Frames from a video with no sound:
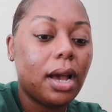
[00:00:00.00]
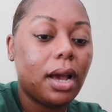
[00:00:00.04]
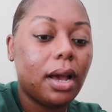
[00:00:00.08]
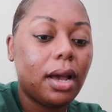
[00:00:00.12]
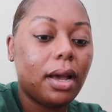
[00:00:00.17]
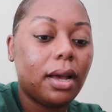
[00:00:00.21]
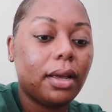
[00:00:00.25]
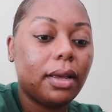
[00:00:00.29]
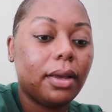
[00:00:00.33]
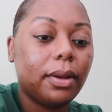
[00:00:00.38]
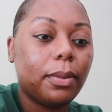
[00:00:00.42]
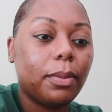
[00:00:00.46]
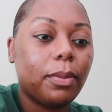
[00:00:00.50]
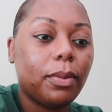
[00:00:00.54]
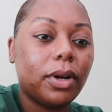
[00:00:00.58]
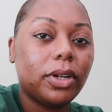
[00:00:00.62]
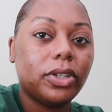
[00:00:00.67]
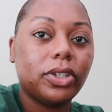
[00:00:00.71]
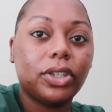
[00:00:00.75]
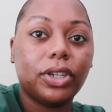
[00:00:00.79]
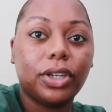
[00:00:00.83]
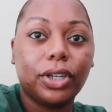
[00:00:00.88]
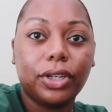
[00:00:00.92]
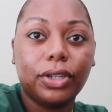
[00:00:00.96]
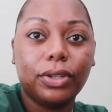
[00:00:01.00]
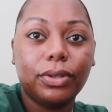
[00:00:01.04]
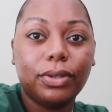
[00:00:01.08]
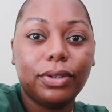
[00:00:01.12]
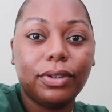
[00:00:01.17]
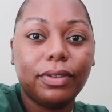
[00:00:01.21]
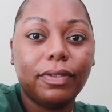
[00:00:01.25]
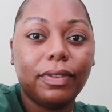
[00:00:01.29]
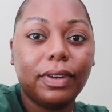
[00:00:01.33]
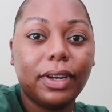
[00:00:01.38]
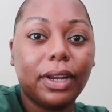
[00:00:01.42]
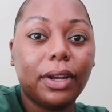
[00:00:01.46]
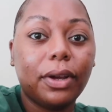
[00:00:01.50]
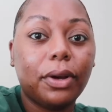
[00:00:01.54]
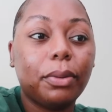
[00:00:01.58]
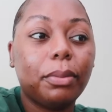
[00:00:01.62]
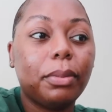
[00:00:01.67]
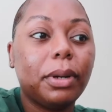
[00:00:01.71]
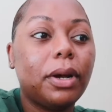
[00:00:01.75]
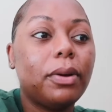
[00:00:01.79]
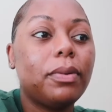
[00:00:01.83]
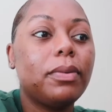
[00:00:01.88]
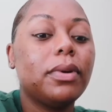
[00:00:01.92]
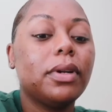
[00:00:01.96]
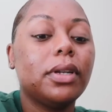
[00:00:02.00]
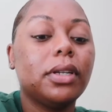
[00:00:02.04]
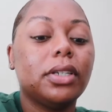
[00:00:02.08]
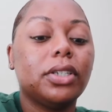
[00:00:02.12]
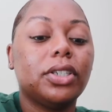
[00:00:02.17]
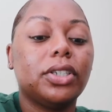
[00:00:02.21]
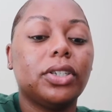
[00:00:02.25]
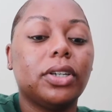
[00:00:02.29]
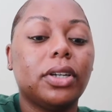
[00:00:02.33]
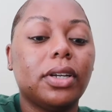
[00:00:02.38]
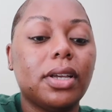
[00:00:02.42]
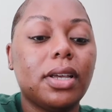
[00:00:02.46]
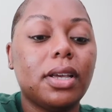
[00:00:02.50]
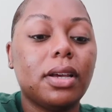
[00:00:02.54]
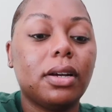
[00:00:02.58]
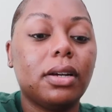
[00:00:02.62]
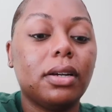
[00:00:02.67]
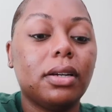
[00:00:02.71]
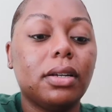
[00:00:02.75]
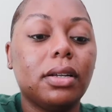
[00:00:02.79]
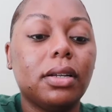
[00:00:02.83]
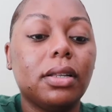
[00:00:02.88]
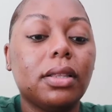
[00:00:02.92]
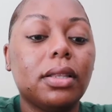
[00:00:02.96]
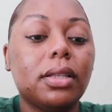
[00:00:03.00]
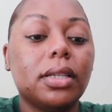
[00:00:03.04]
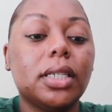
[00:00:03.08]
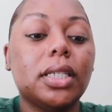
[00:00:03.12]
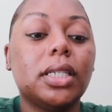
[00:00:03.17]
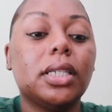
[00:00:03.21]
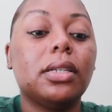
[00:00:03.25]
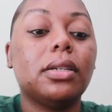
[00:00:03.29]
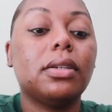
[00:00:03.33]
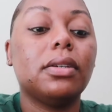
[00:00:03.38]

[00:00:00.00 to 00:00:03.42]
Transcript: I am watching a YouTube video, but I want to show y'all this